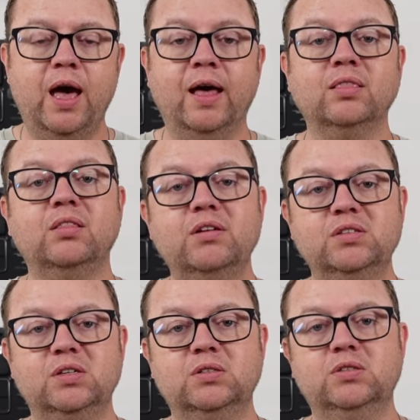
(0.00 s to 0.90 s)
and
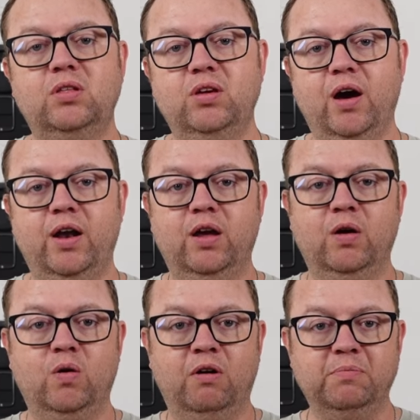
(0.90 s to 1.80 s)
listen to the
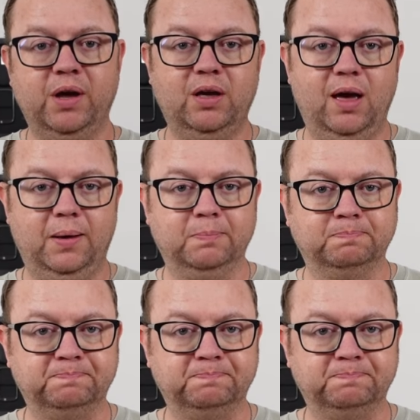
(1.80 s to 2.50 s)
audio of my game.